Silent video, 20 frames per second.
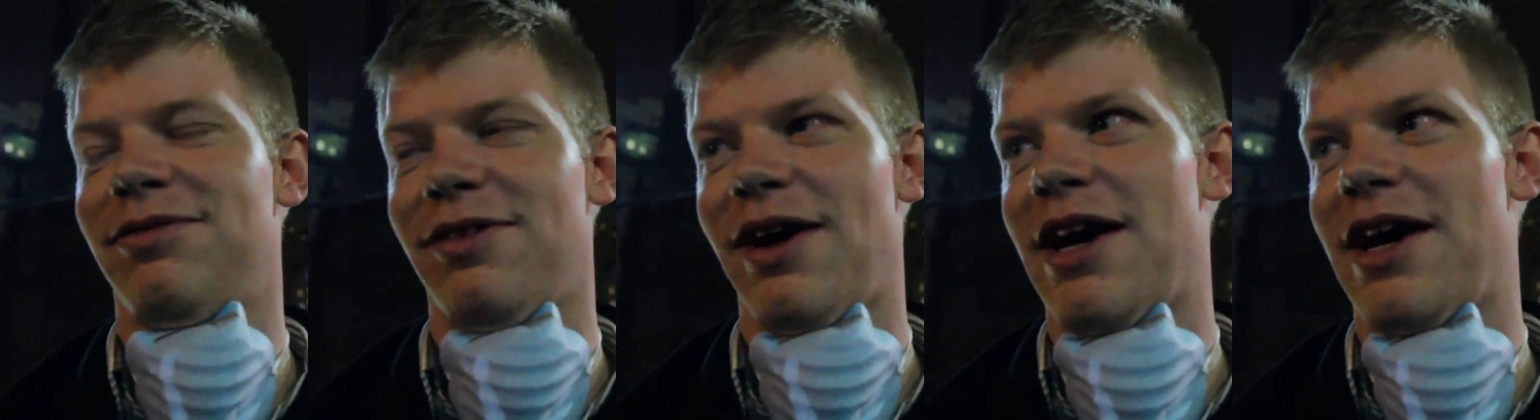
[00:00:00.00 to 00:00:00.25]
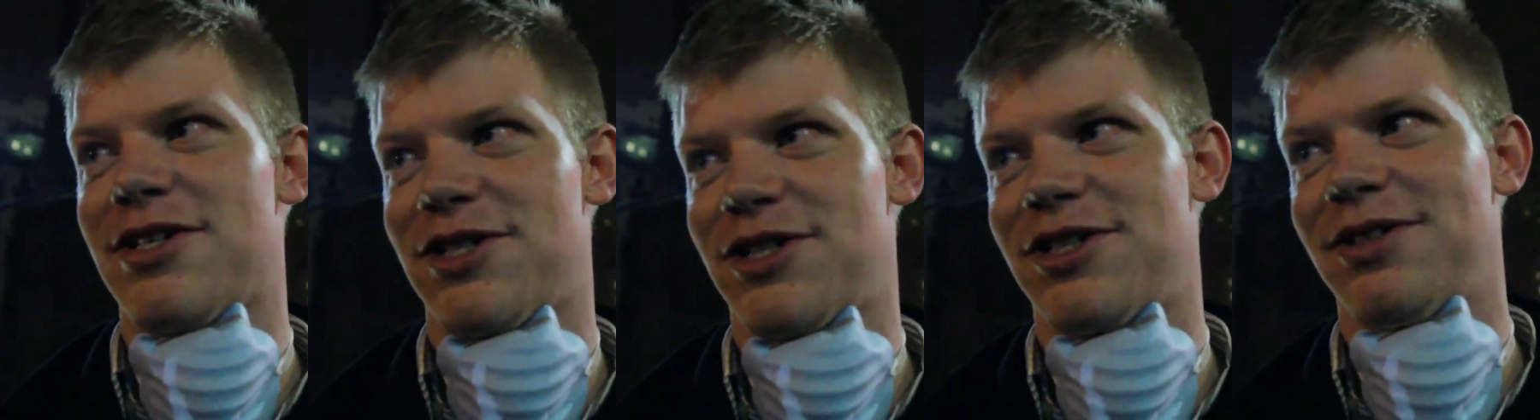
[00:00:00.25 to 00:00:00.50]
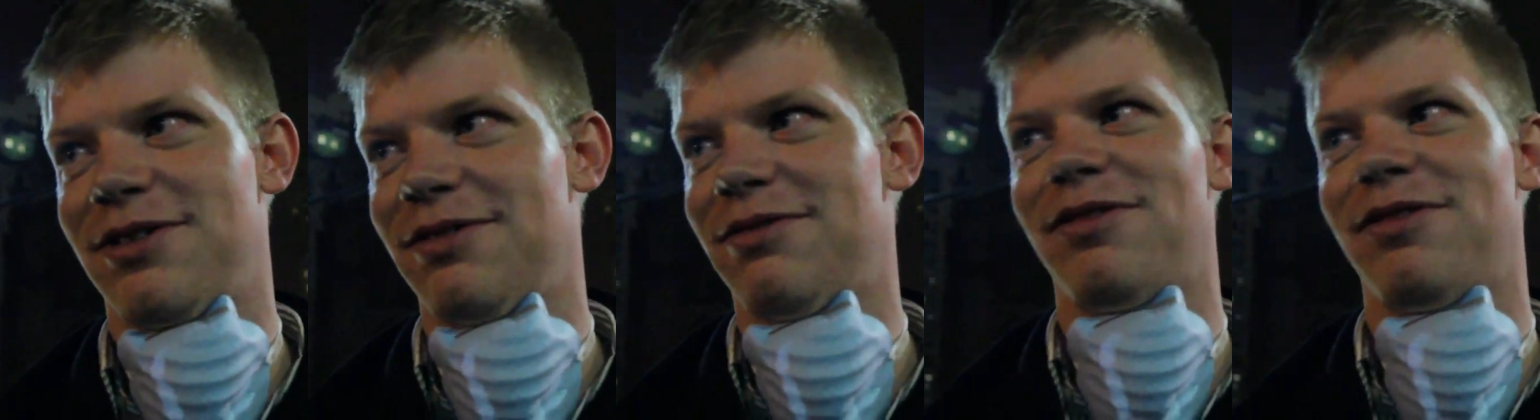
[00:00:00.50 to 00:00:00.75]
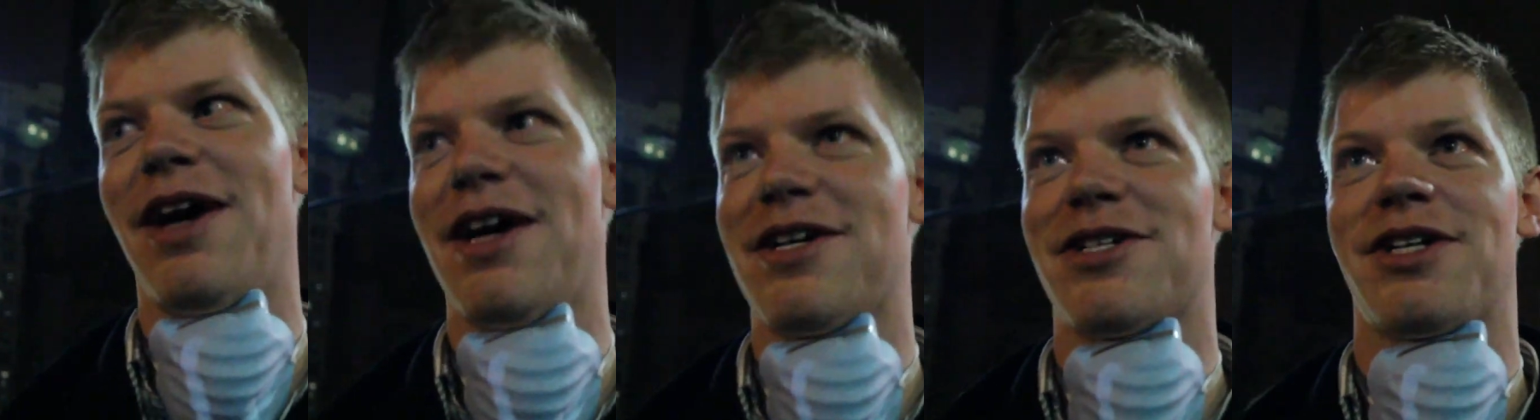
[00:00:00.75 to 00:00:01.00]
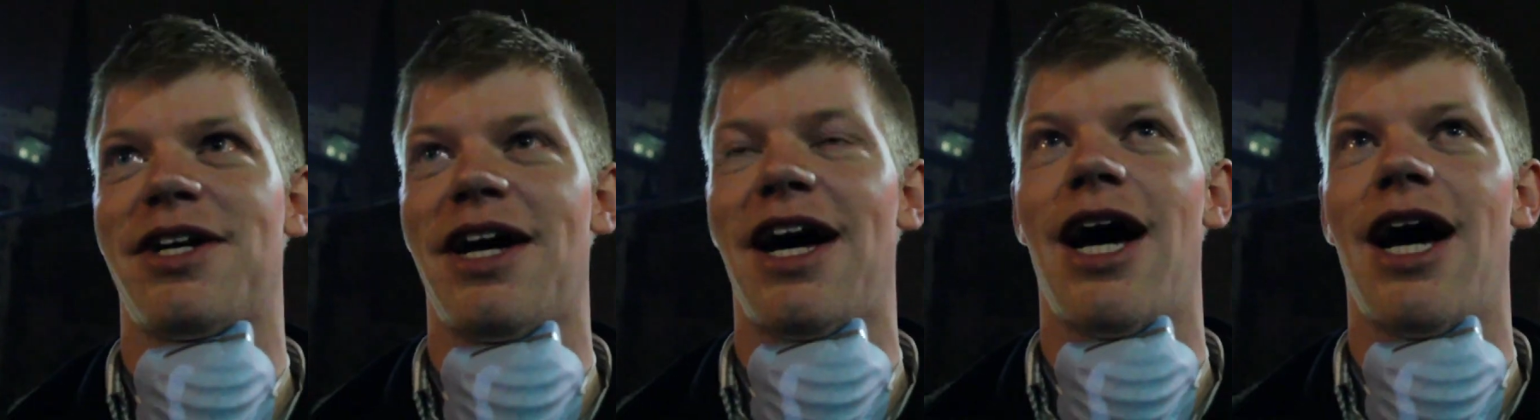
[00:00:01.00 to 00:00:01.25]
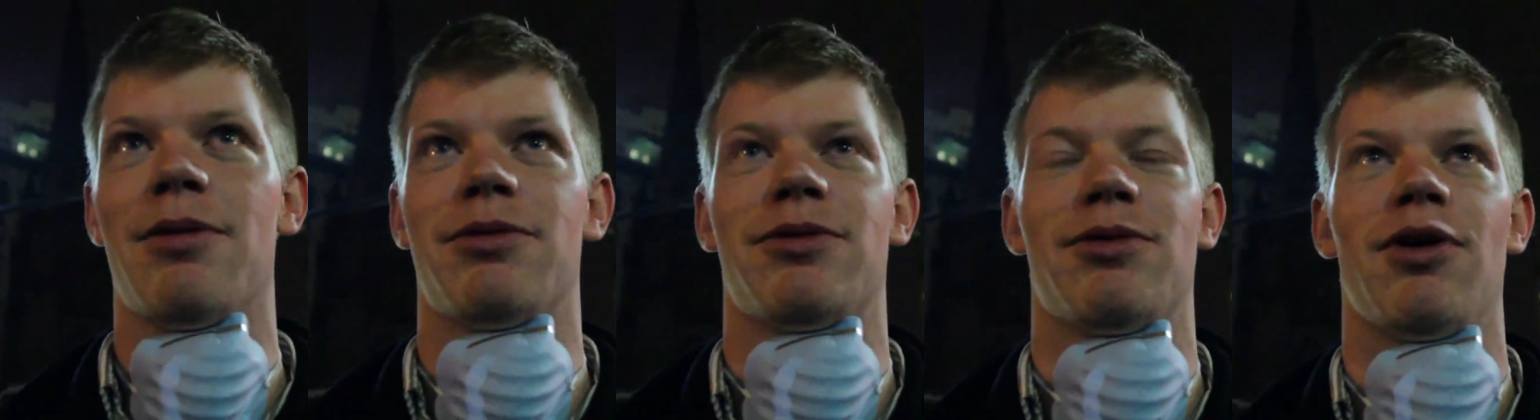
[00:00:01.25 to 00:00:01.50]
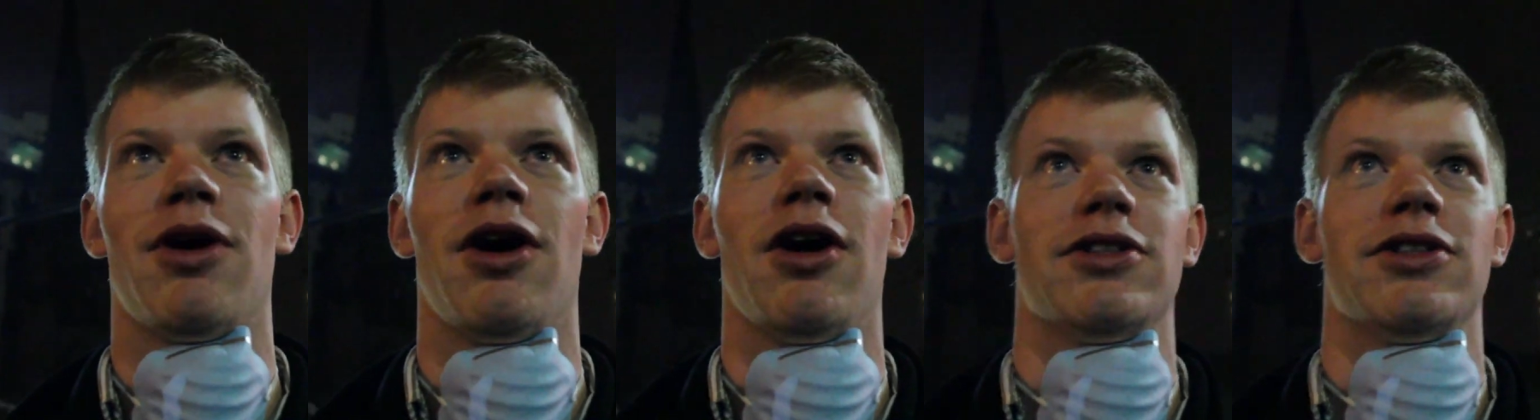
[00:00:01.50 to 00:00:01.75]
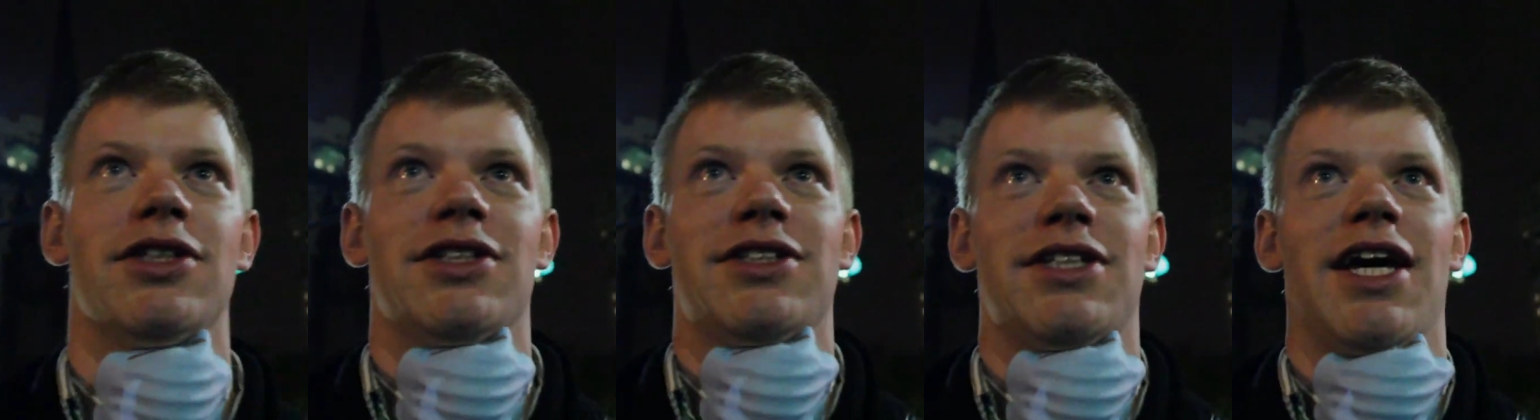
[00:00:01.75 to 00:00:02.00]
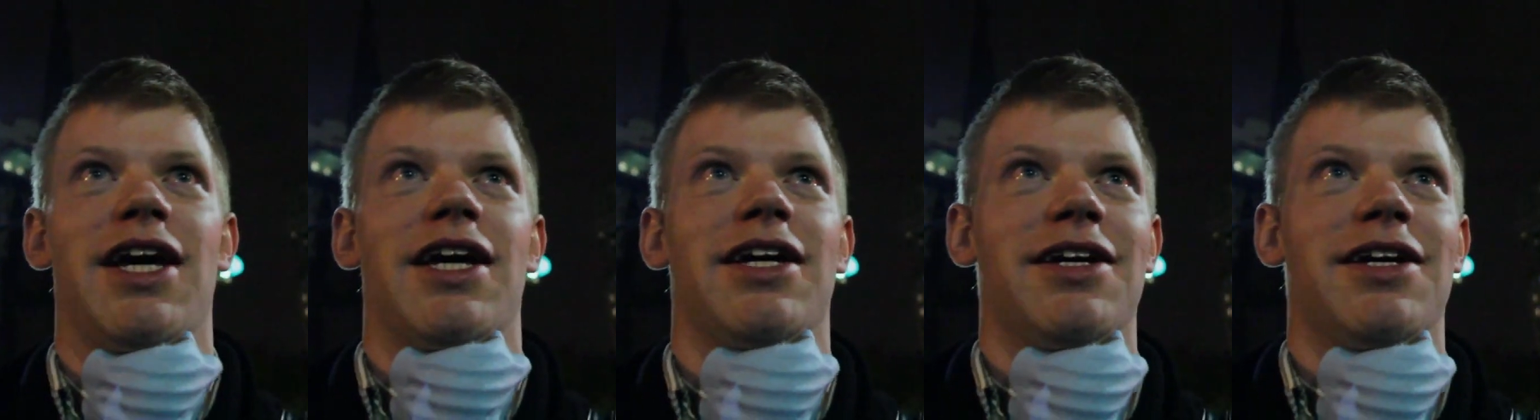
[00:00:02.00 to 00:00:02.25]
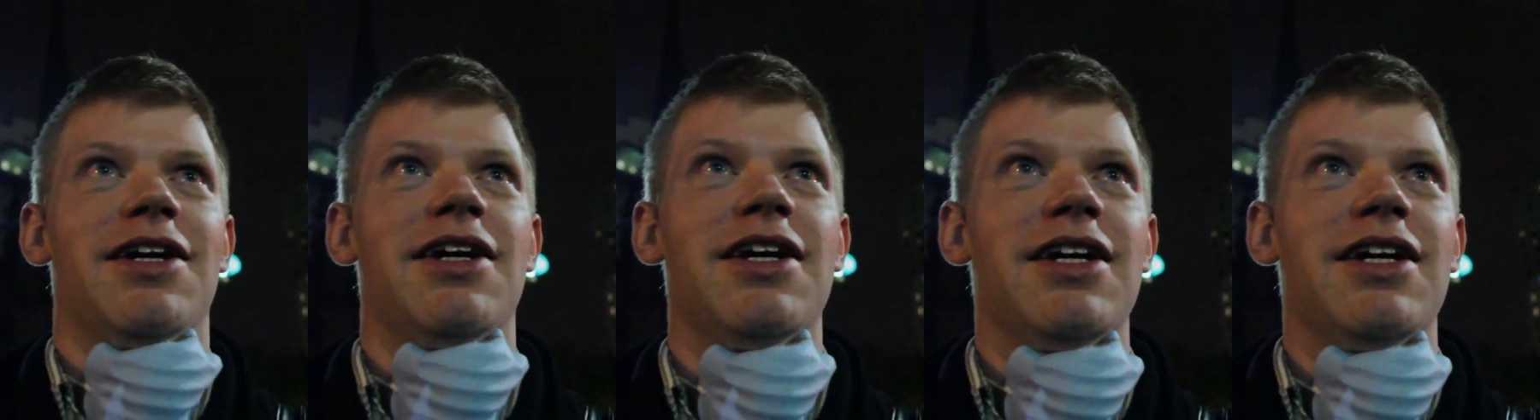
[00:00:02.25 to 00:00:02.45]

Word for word: fresh cops were all just like